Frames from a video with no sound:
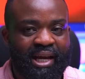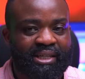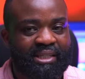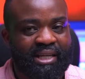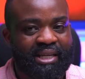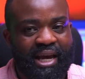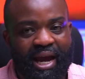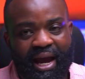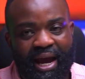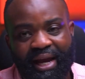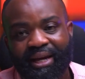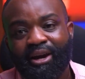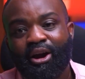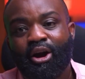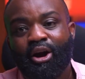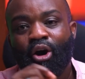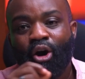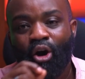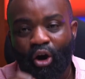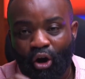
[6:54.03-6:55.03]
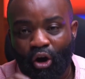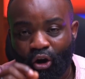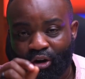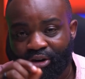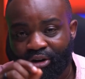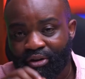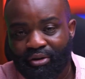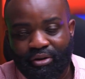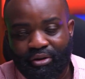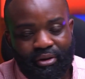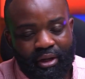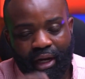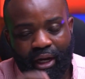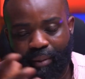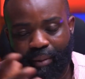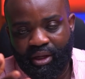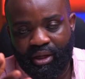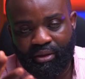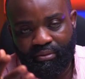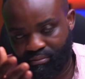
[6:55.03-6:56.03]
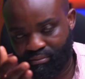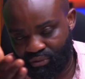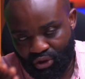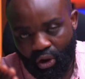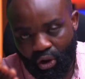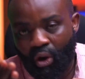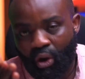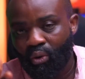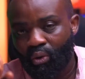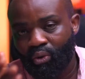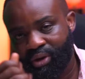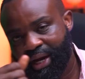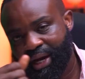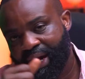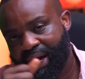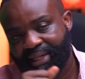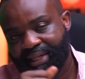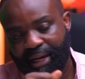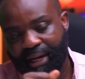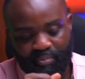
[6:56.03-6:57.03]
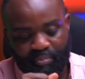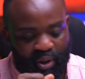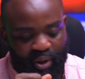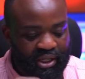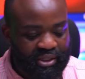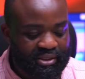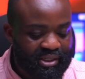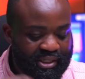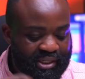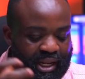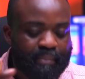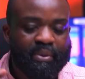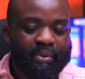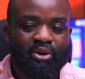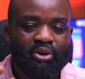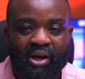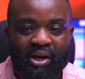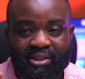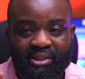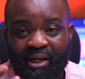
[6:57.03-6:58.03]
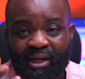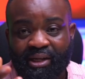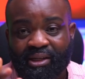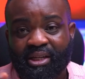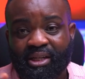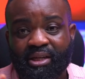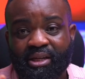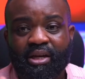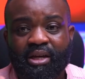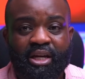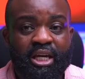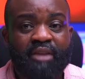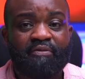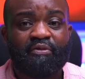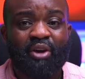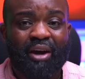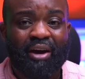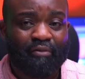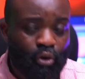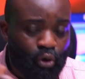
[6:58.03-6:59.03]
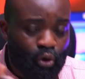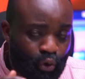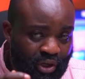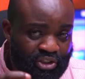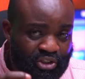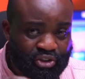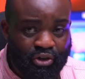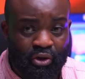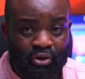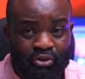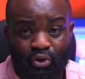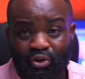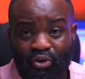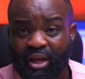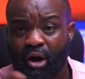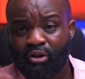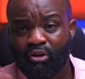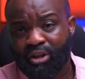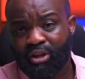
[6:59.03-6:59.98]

Lexi A I on, I mean, your own ad campaigns. Let me know exactly if you have questions or there are